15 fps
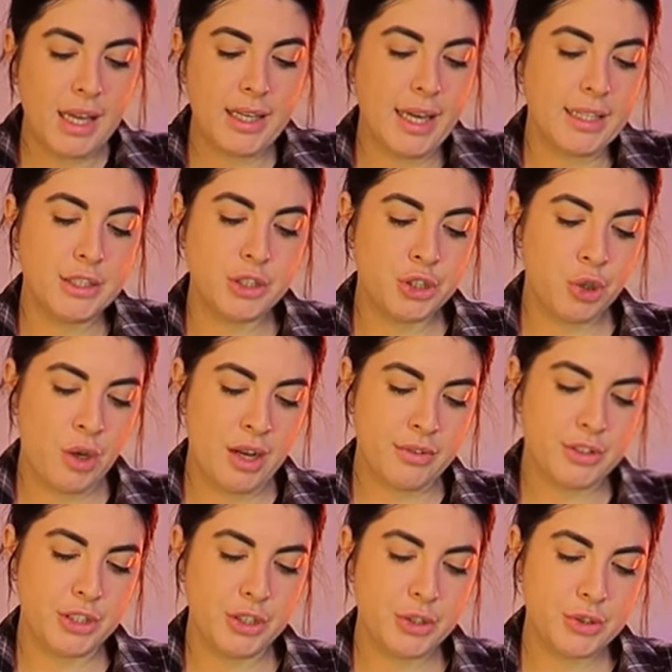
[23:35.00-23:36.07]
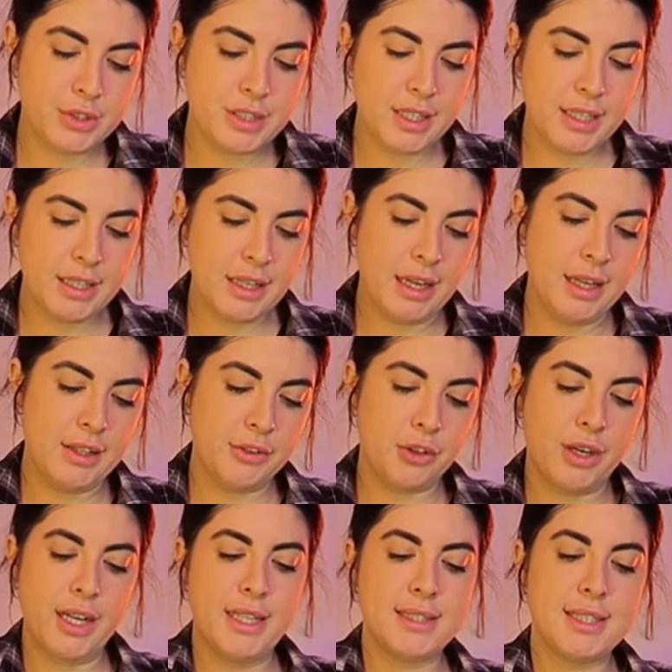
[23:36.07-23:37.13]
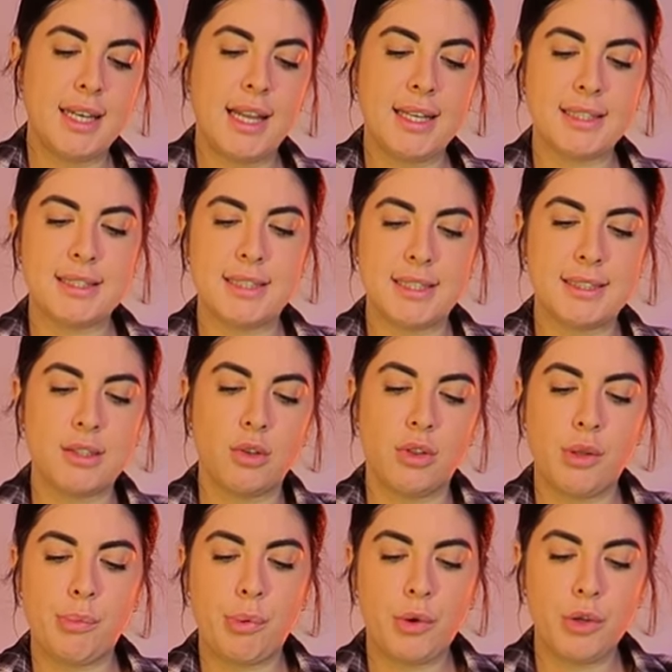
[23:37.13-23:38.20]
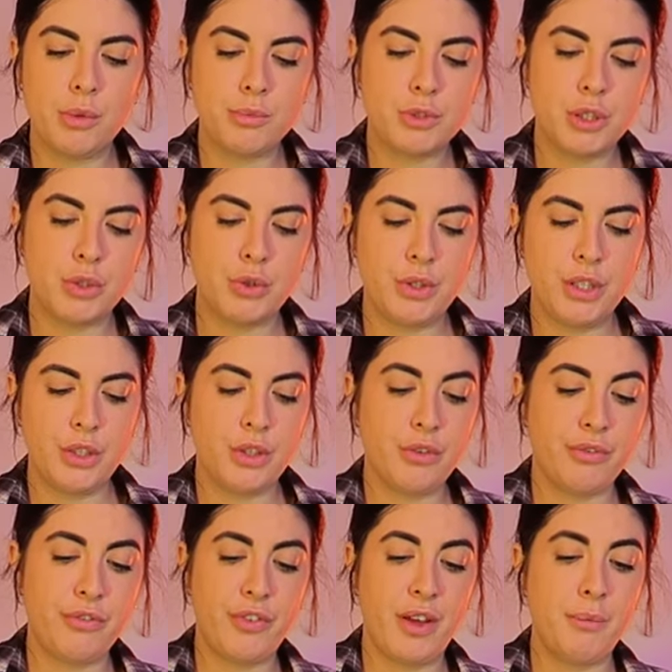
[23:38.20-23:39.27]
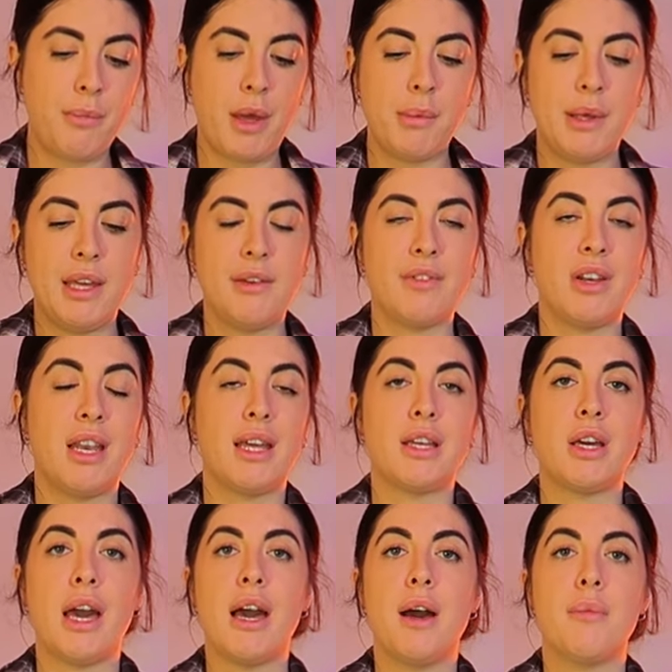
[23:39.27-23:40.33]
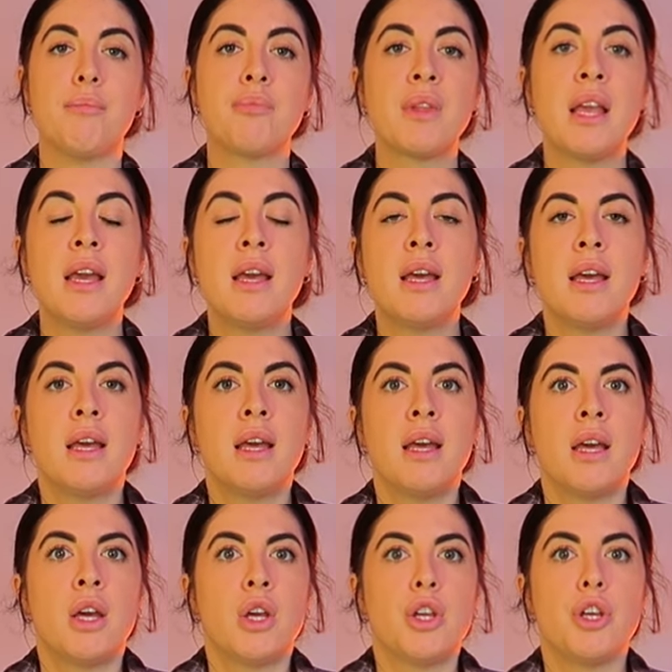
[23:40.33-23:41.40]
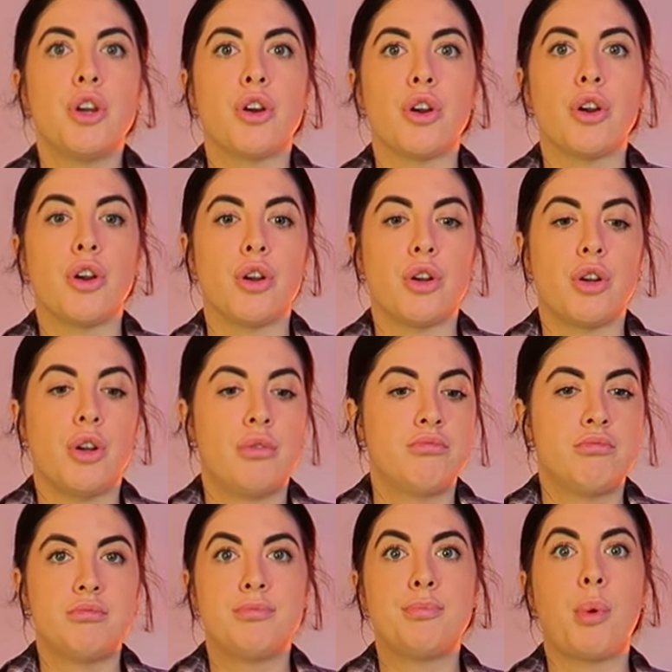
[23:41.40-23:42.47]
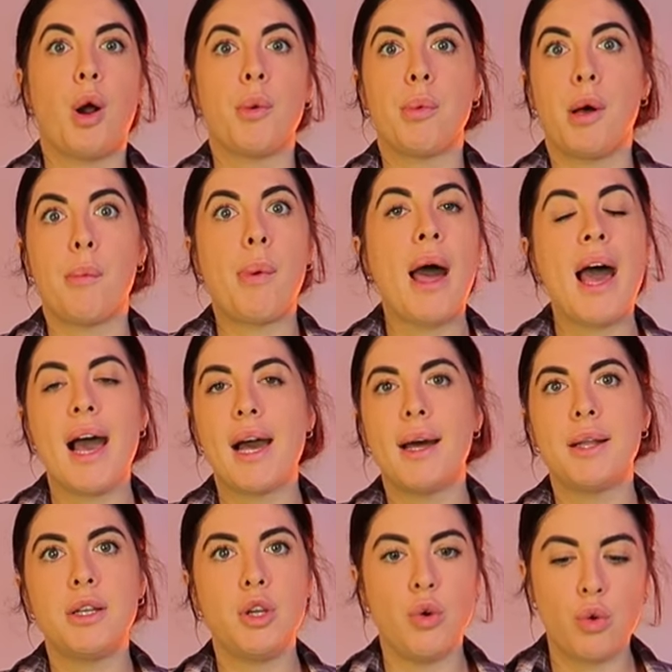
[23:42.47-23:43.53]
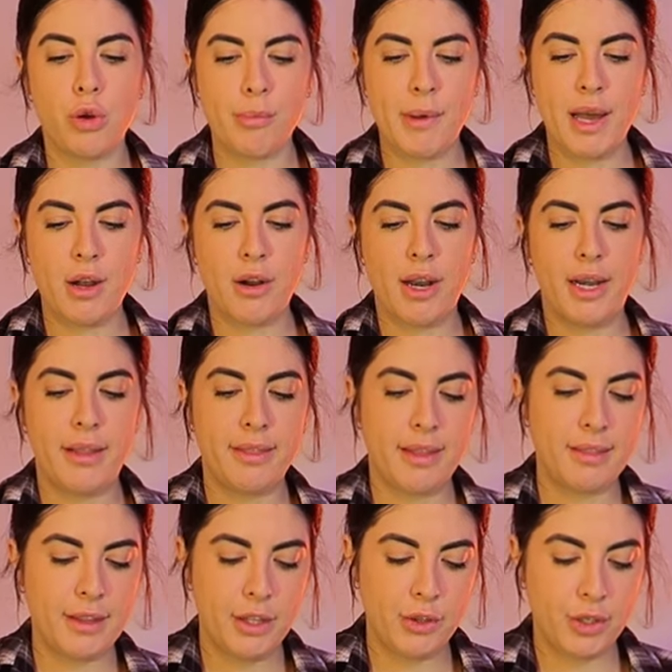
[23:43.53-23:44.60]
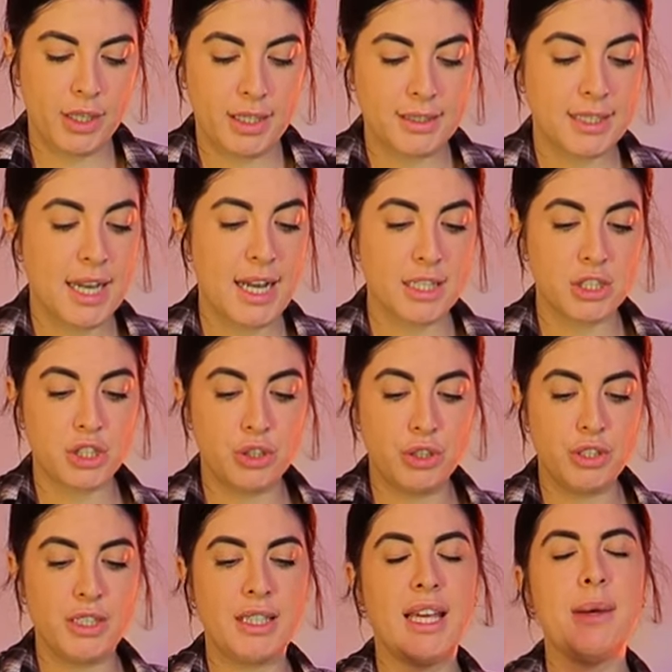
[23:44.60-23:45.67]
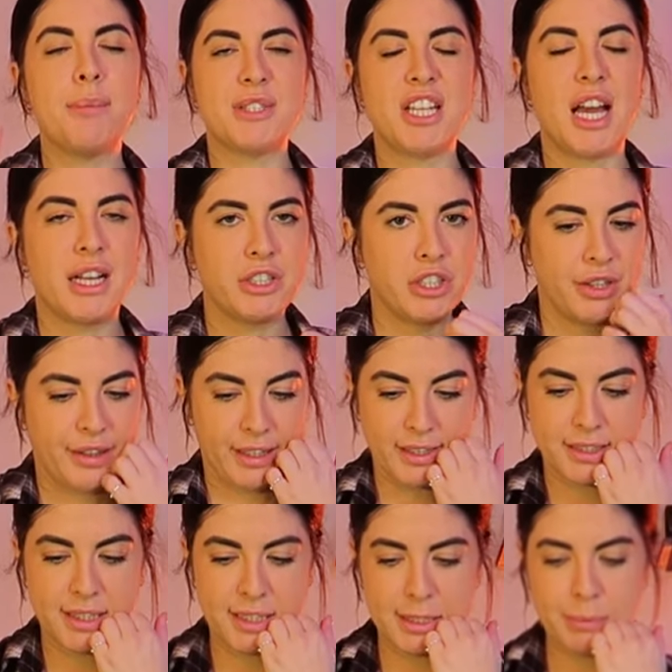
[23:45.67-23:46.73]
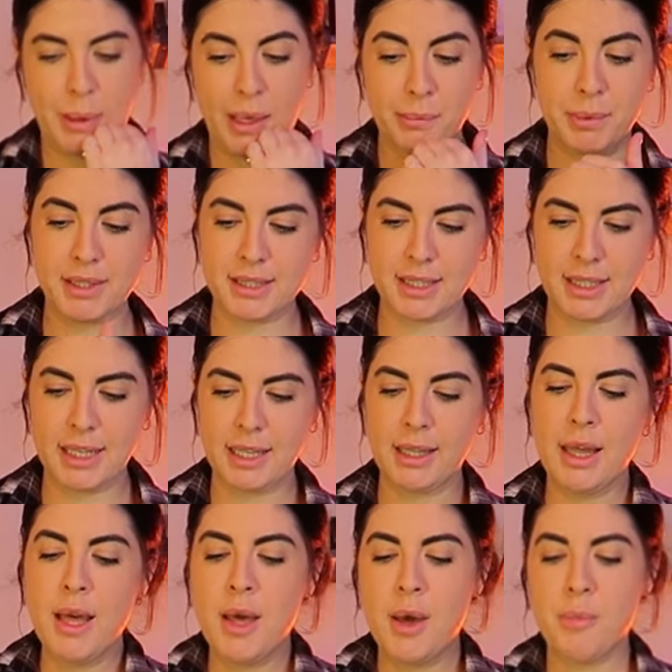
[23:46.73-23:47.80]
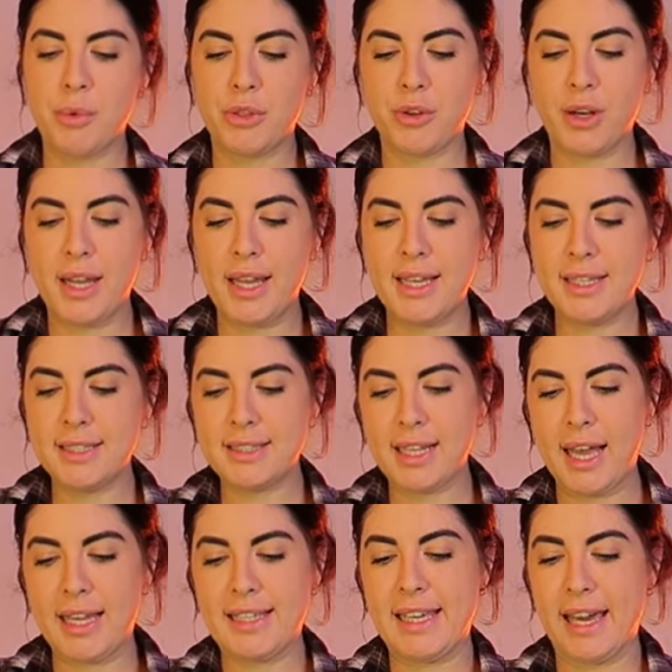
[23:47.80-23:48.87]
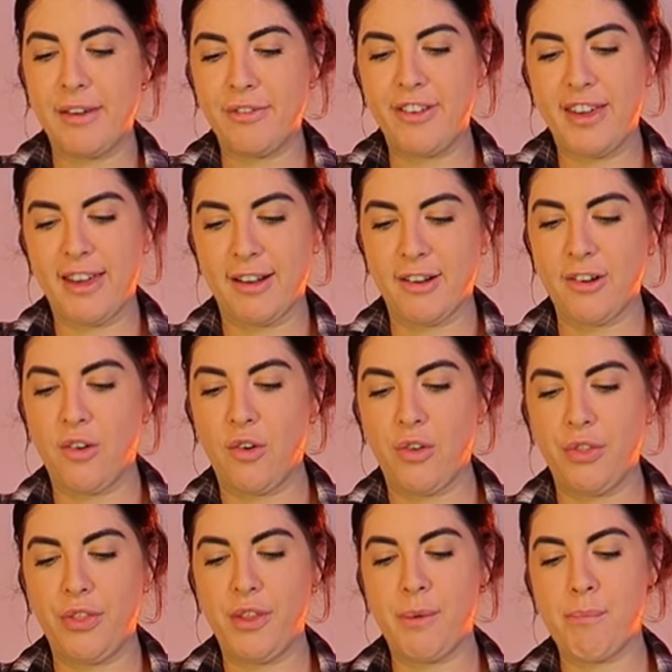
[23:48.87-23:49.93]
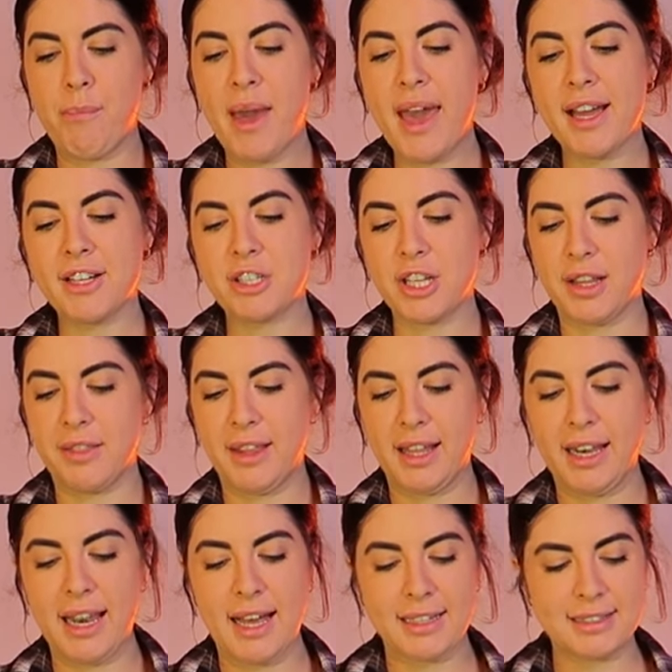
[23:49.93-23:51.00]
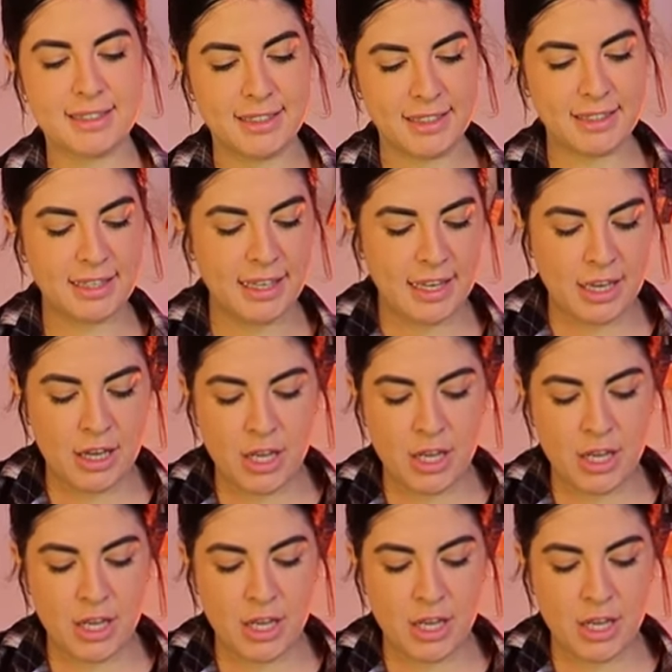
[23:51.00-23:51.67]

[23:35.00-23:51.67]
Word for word: again, you don't have to use it, and there is elastics on the bottom too that you can fit maybe even like um, your barbell pad, yoga mat or anything that you can attach. So you can keep attaching things to this bike, basically. But there is a give here on the mesh and the elastic.